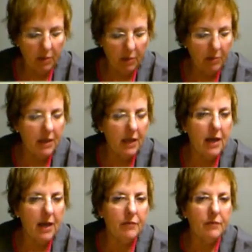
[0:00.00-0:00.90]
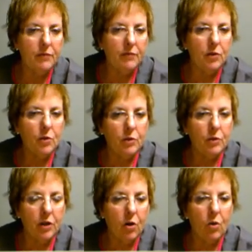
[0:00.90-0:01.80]
Maybe they have the flu or
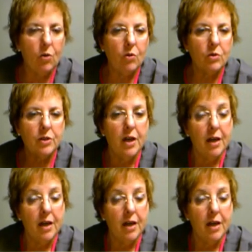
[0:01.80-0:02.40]
a cold or